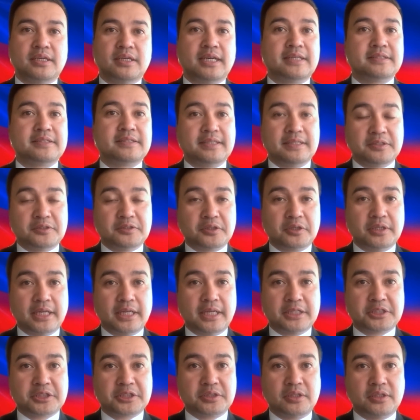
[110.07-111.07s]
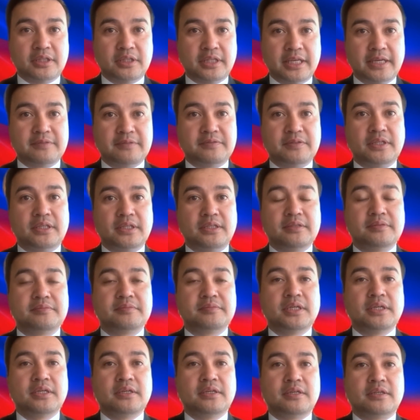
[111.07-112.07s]
At the international level,
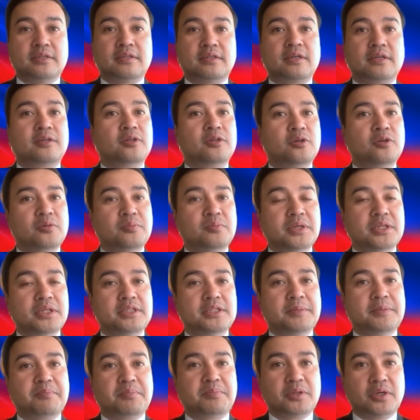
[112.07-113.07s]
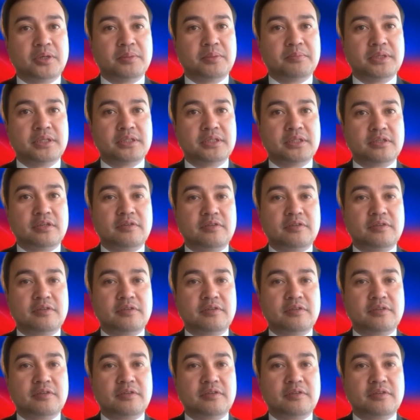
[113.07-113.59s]
the global deployment